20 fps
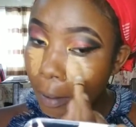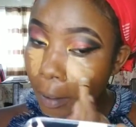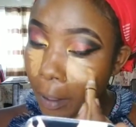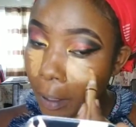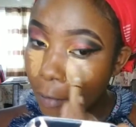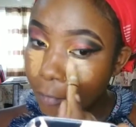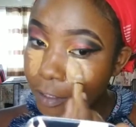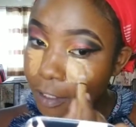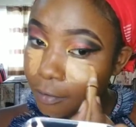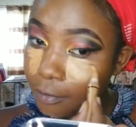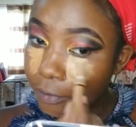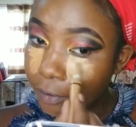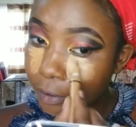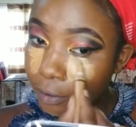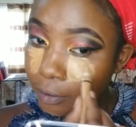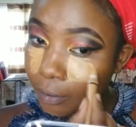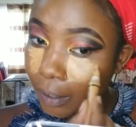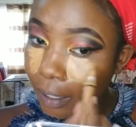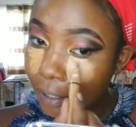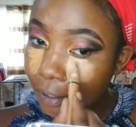I just failed
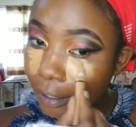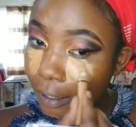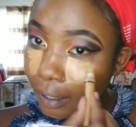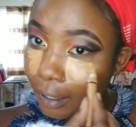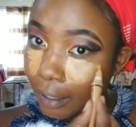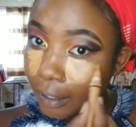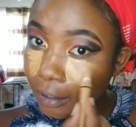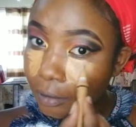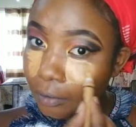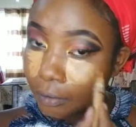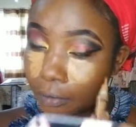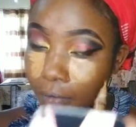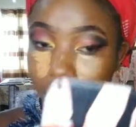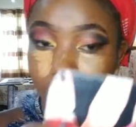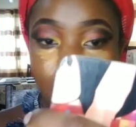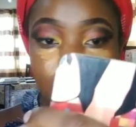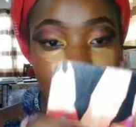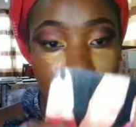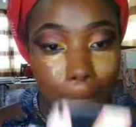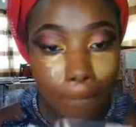to learn the art of
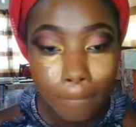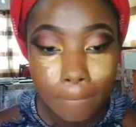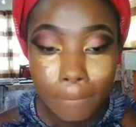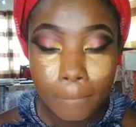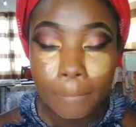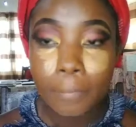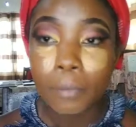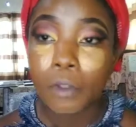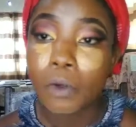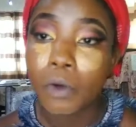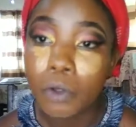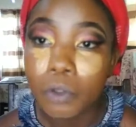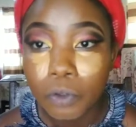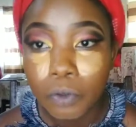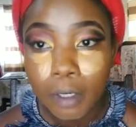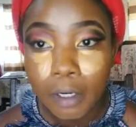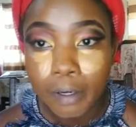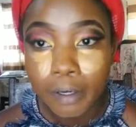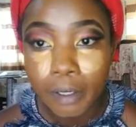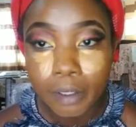
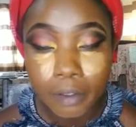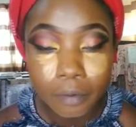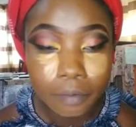contouring.